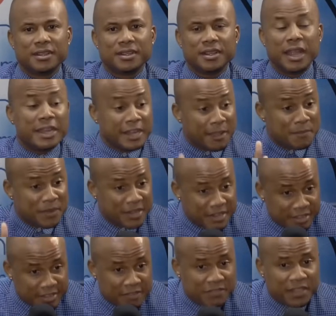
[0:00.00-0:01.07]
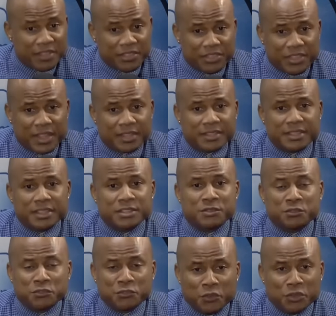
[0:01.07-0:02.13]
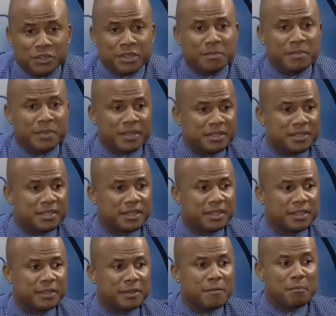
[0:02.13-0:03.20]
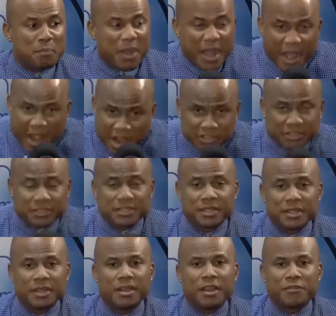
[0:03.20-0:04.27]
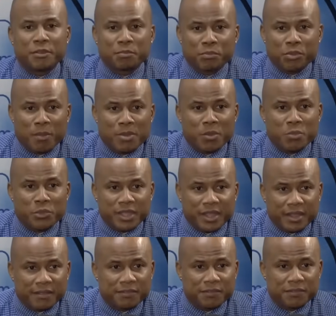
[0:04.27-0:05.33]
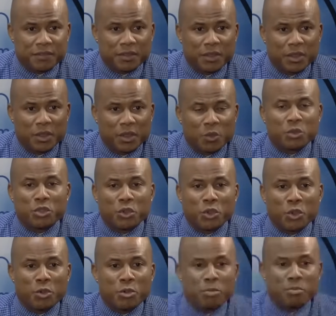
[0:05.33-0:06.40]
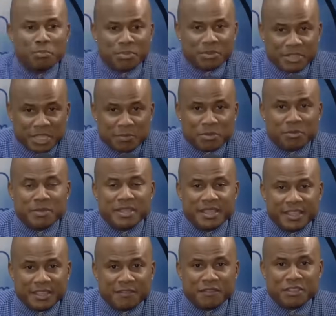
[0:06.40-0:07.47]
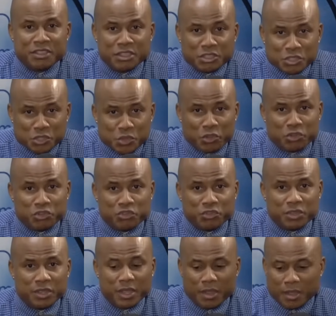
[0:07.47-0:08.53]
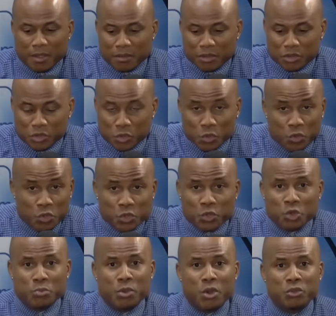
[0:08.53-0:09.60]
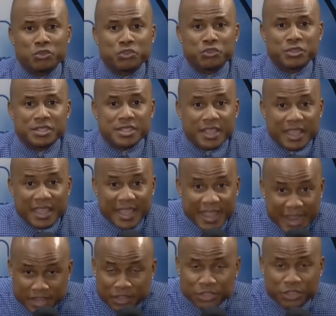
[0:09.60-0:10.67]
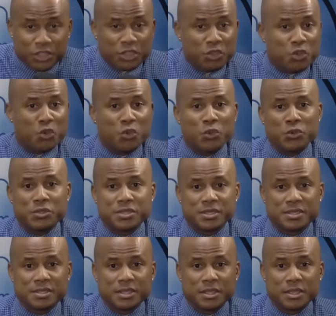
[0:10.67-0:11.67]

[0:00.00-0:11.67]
And I believe that that is fundamentally part of the problem we have with how people behave in this country. No boundaries, anything goes,